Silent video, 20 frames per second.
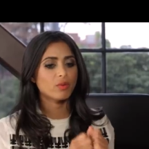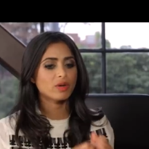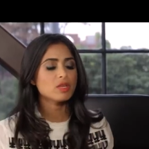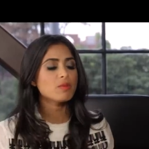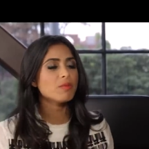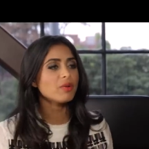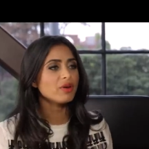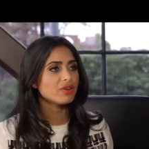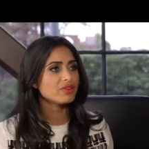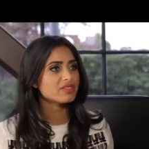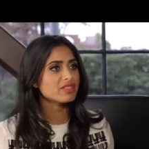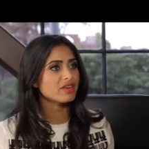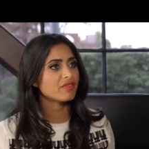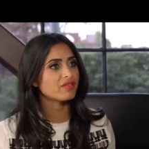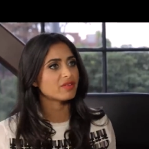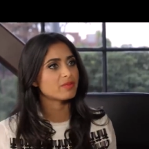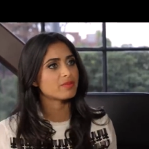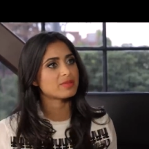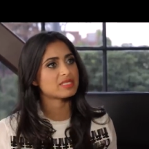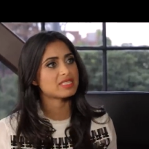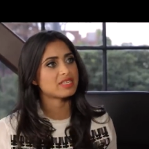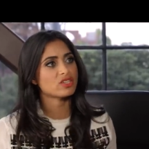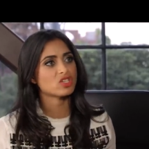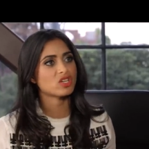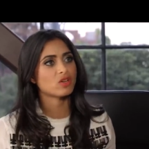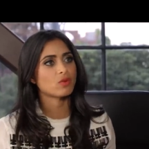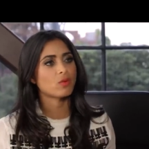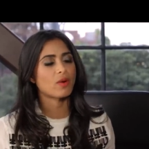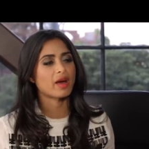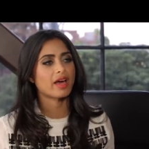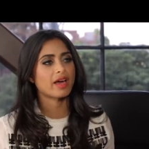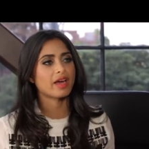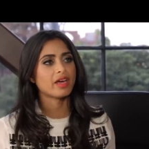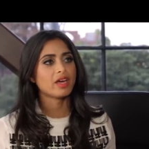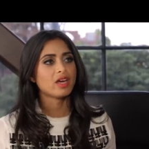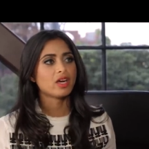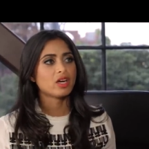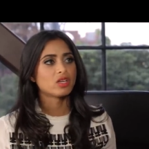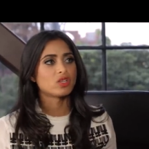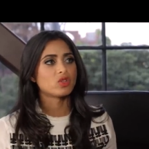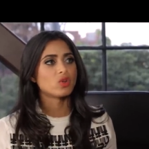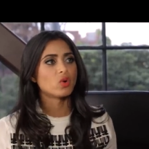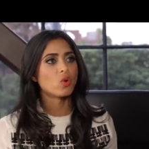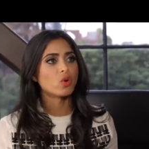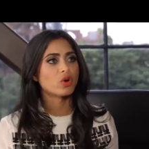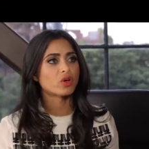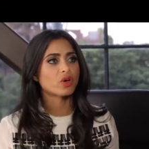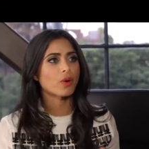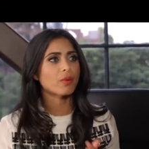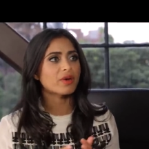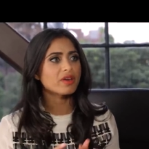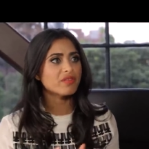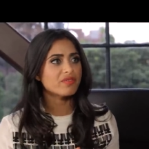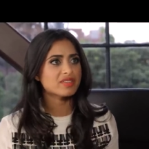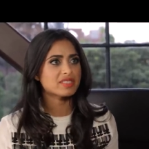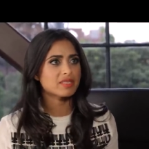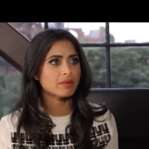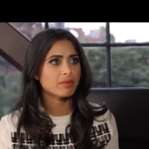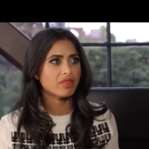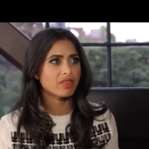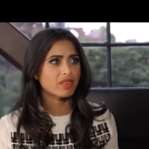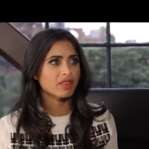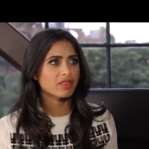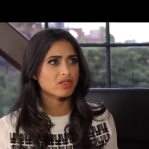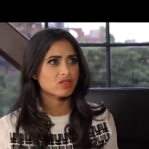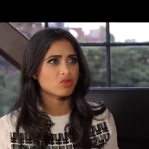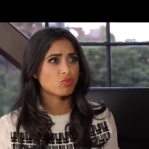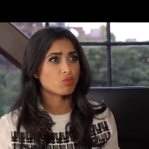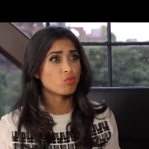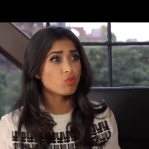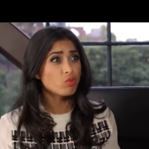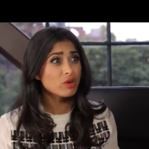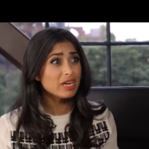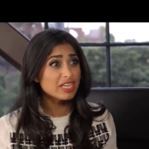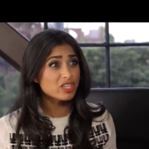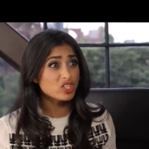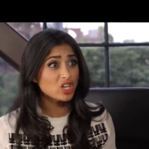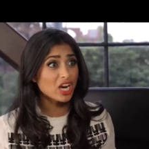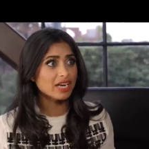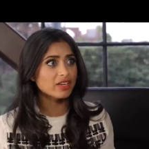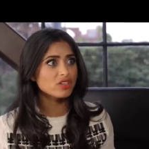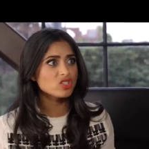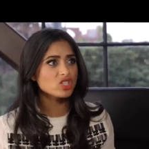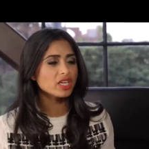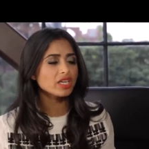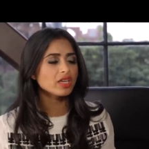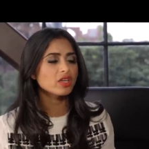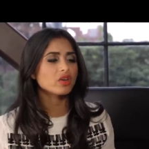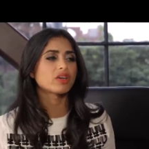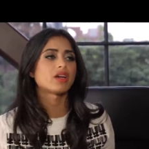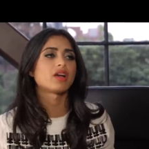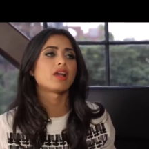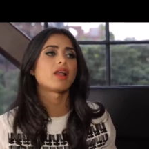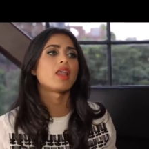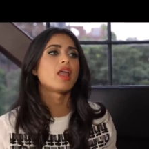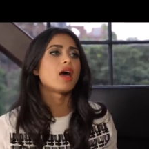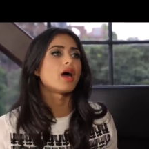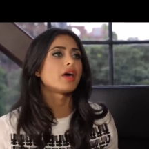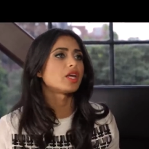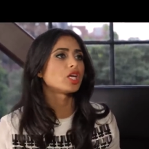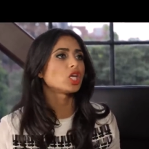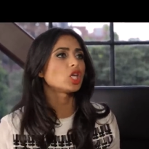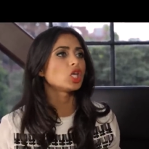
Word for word: When you put yourself in a position where you're going for something that's really challenging, you're going to learn a